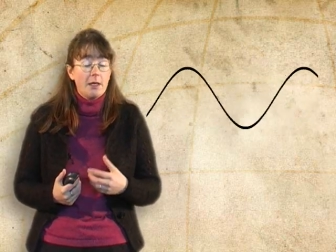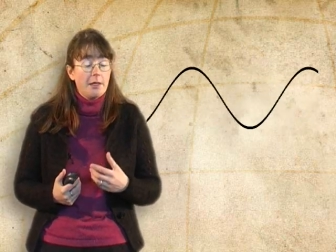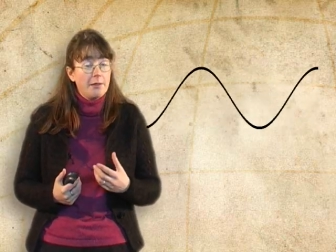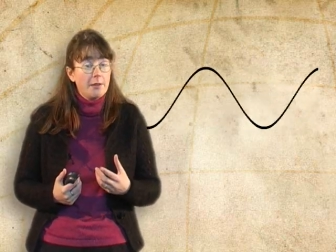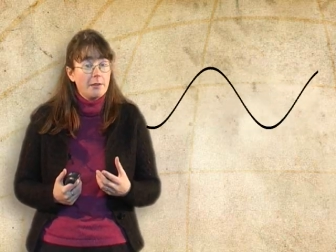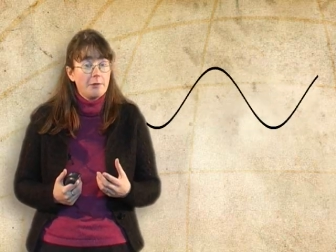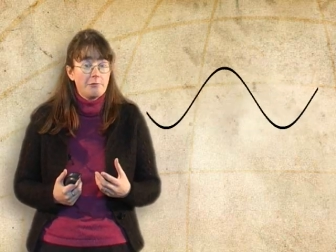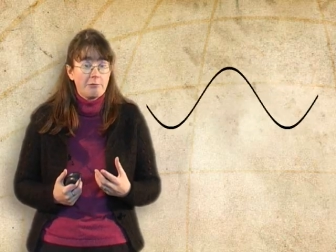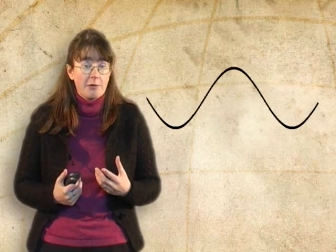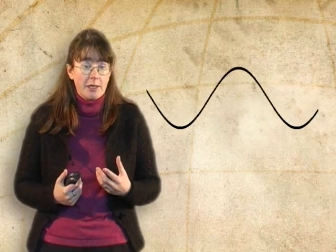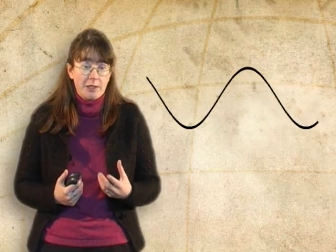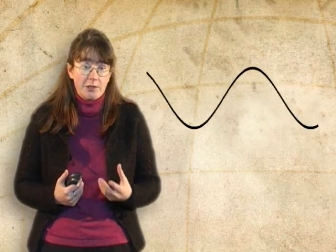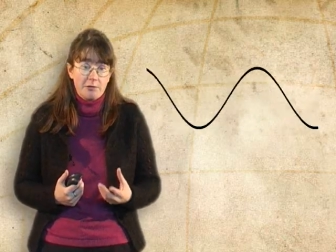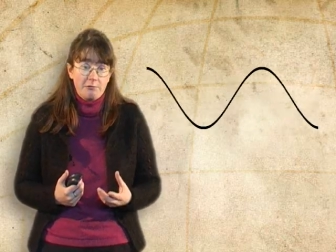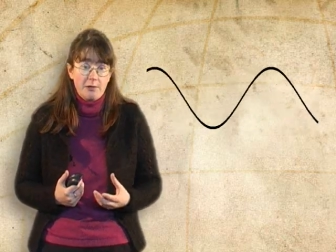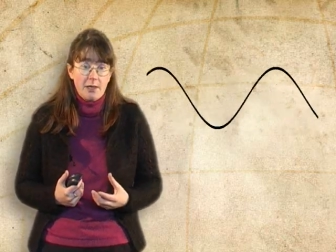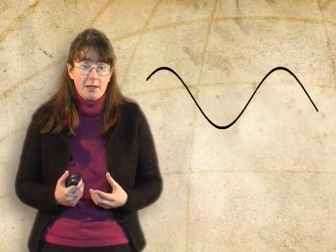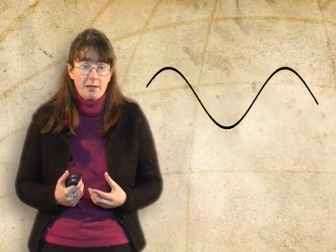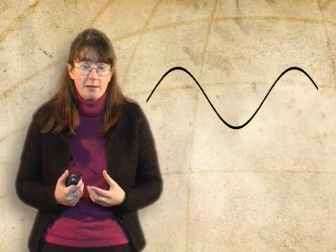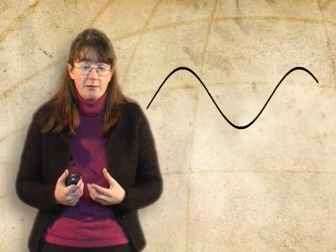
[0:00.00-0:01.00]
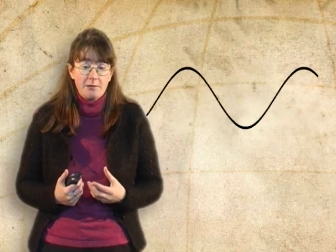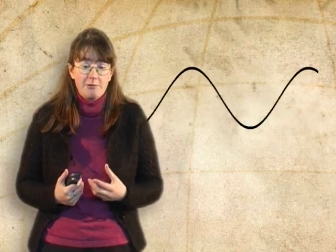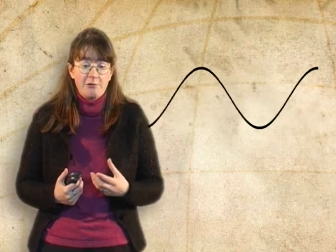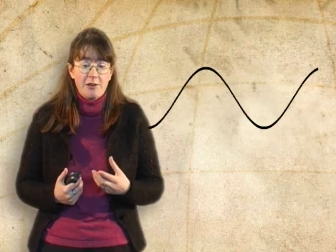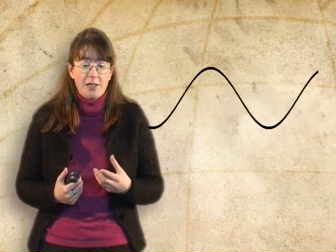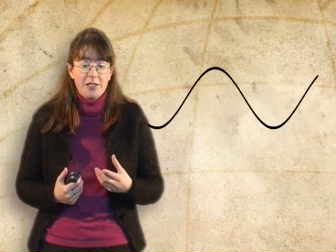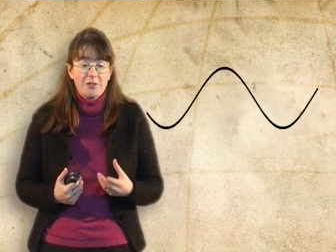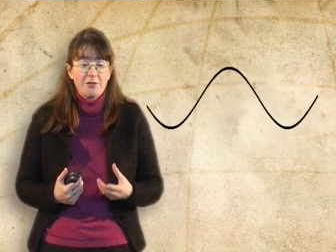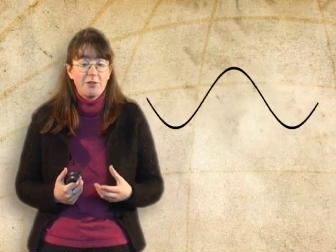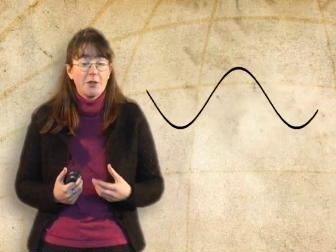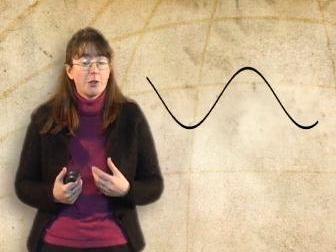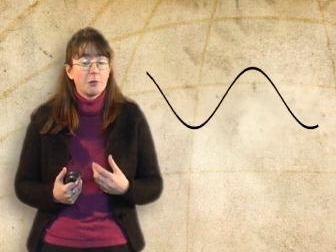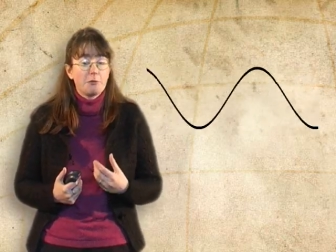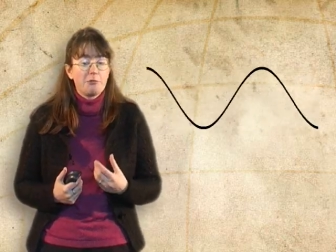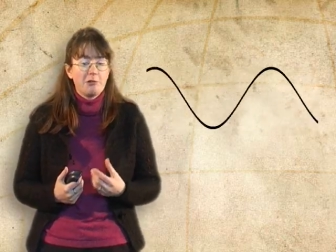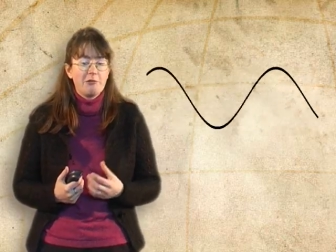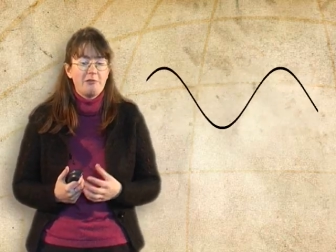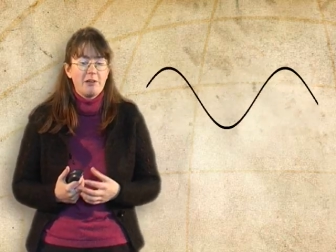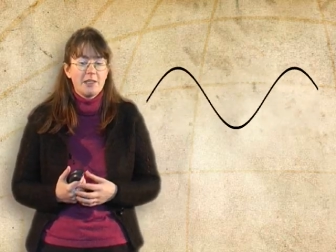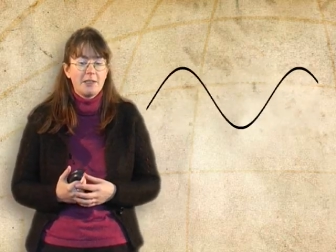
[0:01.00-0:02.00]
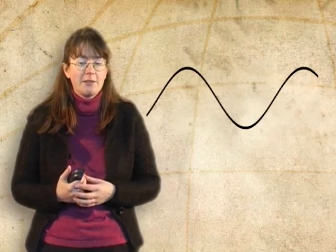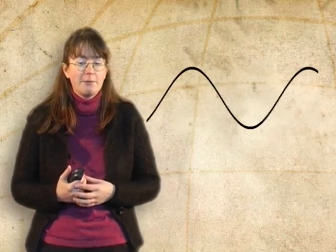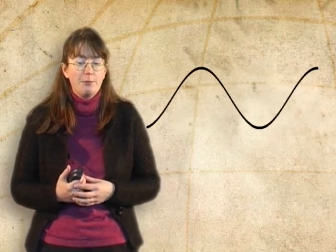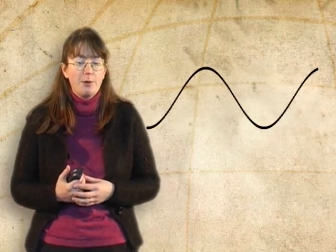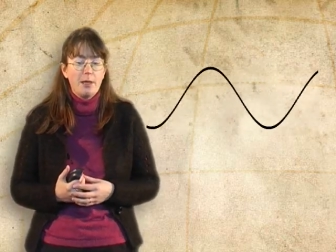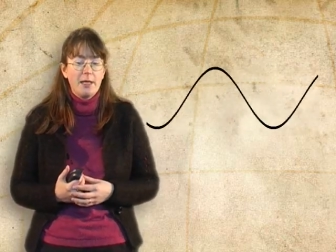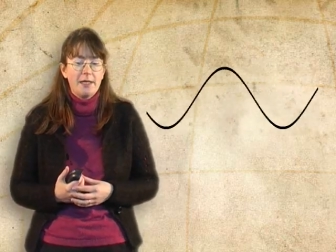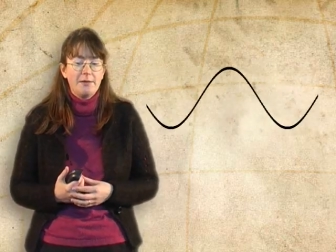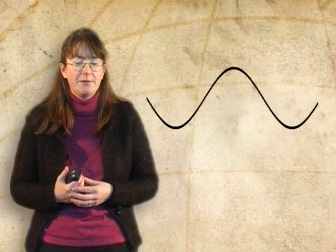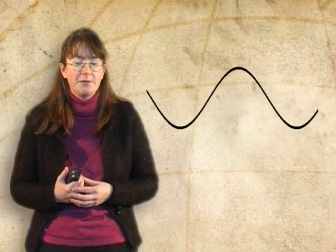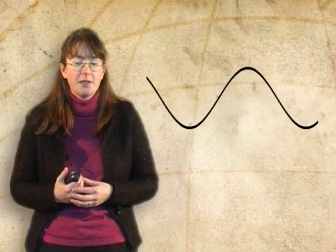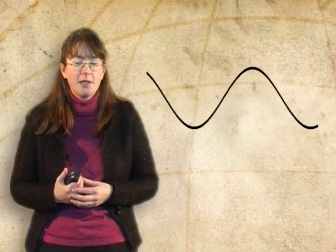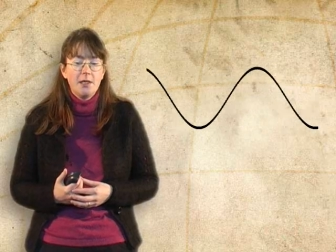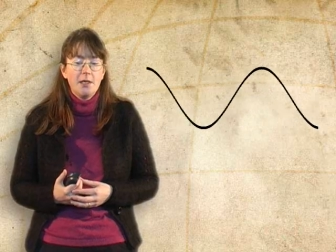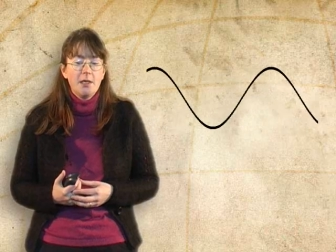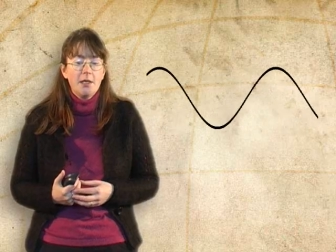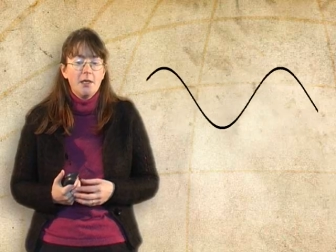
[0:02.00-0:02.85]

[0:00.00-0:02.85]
other transverse progressive waves,